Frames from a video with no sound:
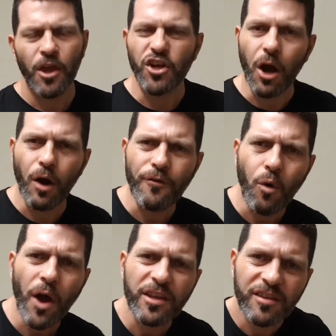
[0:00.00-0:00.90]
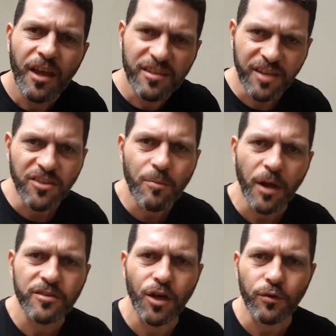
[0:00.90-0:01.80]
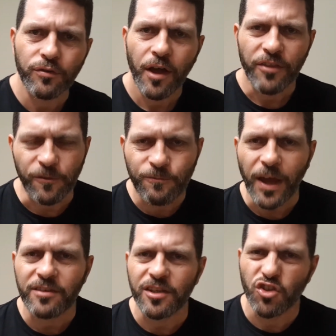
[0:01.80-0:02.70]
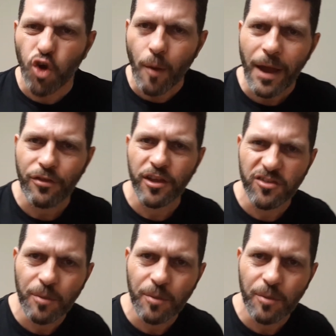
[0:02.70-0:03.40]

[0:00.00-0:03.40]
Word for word: You know, I've always said to myself that facing top athletes,